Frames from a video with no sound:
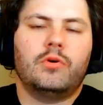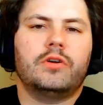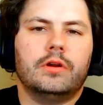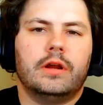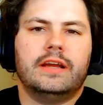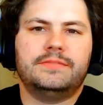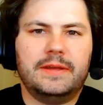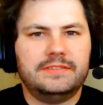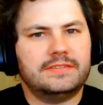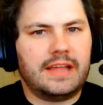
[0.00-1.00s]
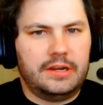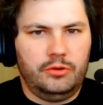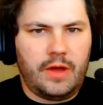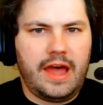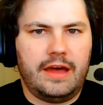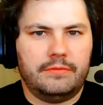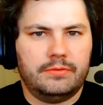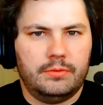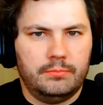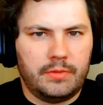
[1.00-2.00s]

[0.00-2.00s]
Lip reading: expenses that you have month